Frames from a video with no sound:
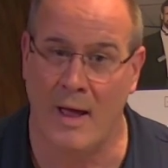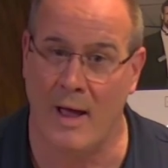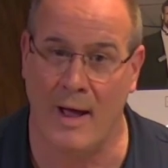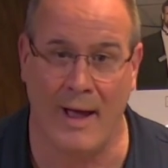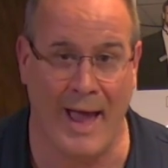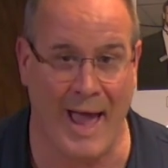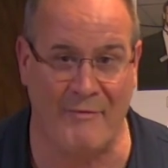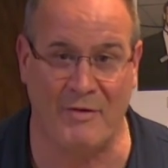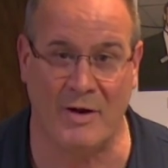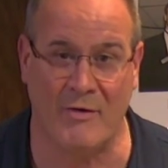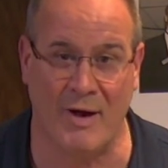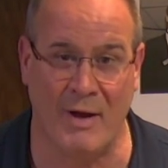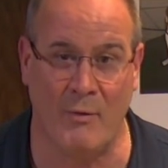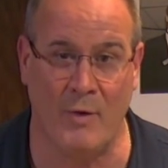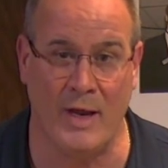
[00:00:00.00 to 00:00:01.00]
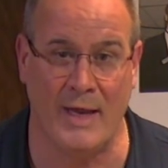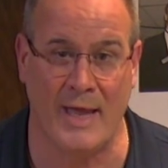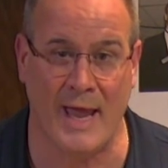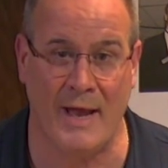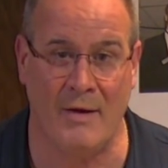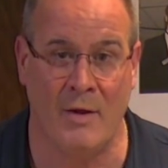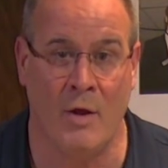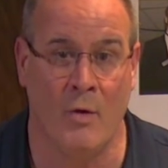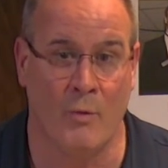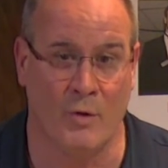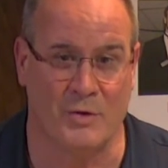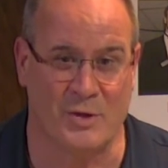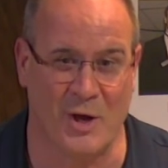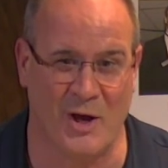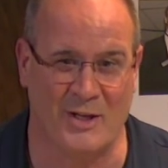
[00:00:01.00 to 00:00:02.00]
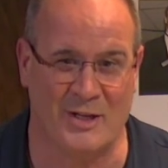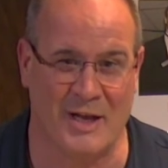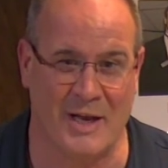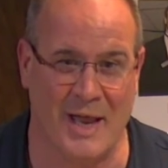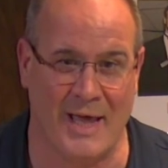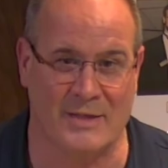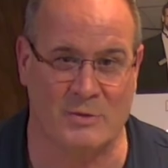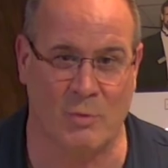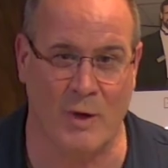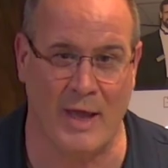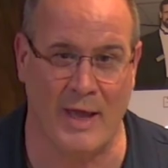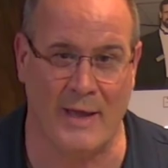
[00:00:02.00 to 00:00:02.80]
Have a great weekend. We'll talk to you next week.